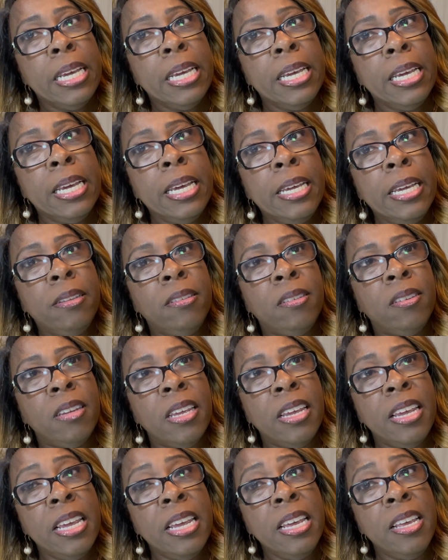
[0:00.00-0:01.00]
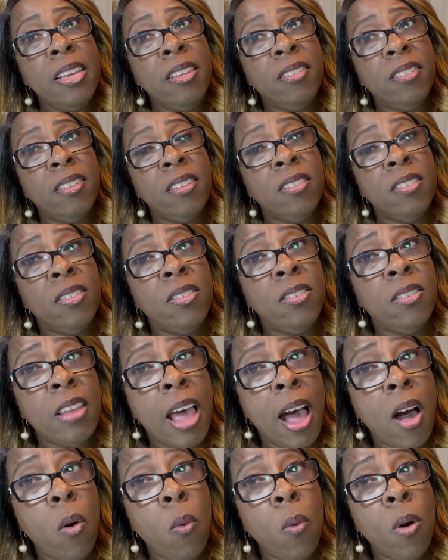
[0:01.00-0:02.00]
It is
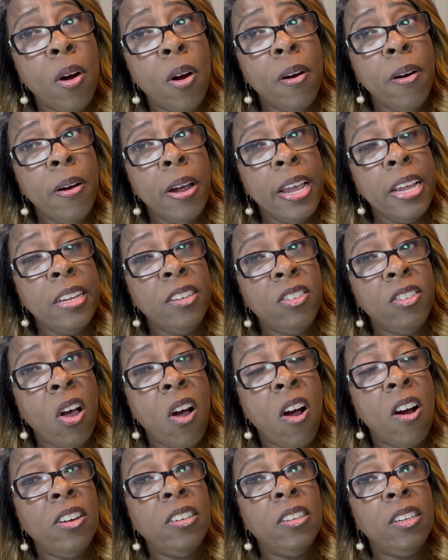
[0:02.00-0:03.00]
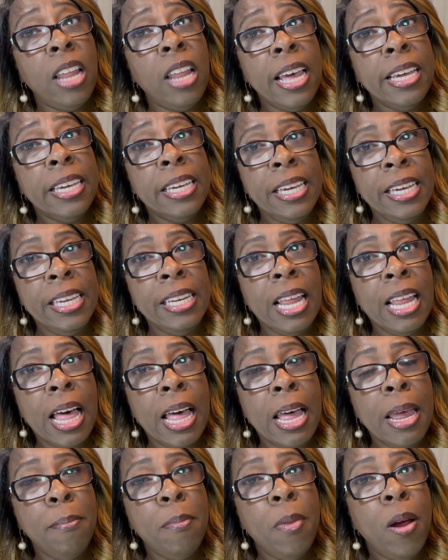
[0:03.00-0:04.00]
sour and tart like key
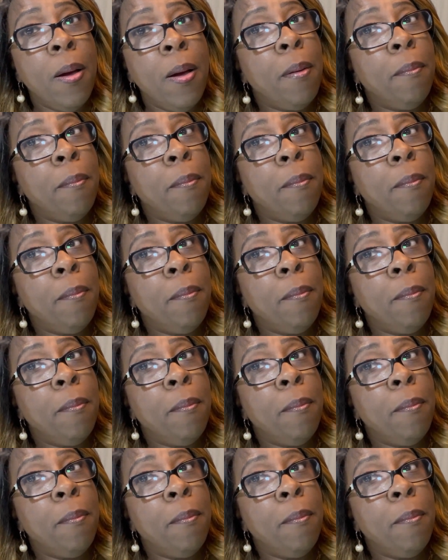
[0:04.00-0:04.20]
lime,